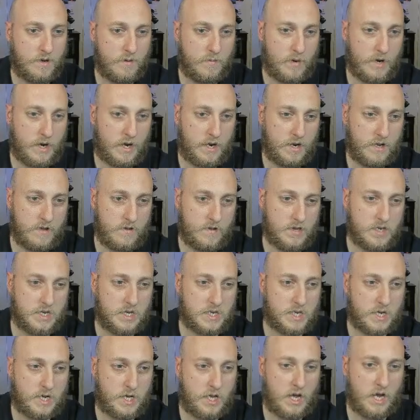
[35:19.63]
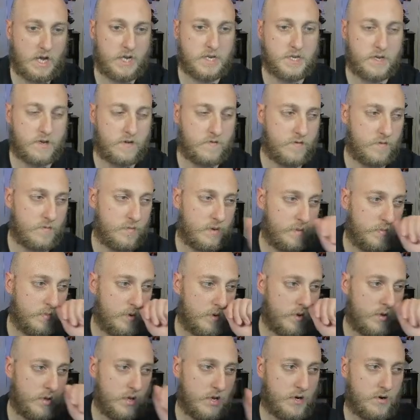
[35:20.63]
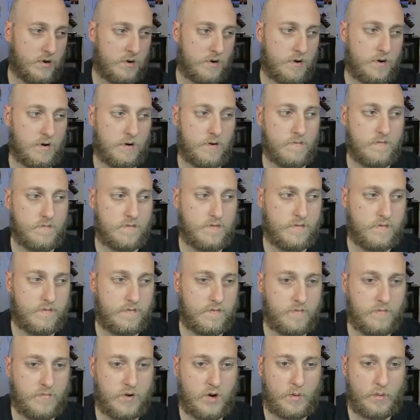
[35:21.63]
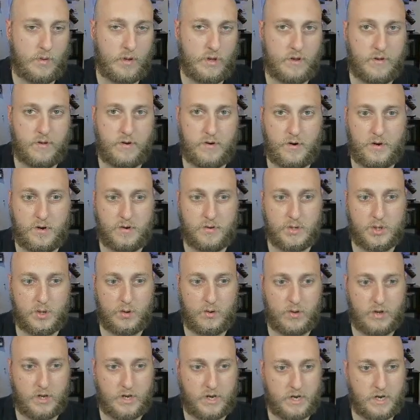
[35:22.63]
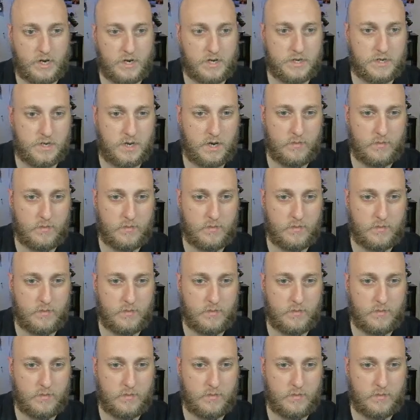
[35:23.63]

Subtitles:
But this is a classic for people that are probably 30 years old, I guess.